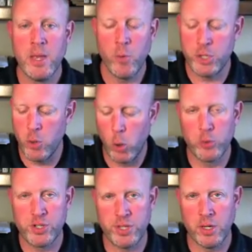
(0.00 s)
When you
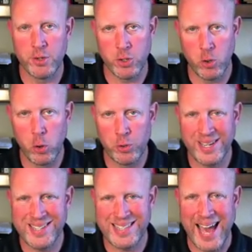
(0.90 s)
hold still and you're
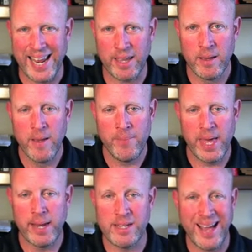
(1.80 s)
holding static,
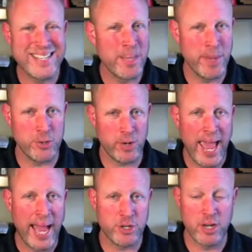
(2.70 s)
that is isometric
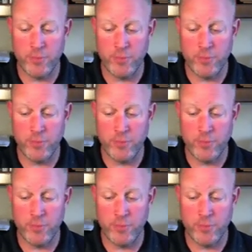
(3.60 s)
action.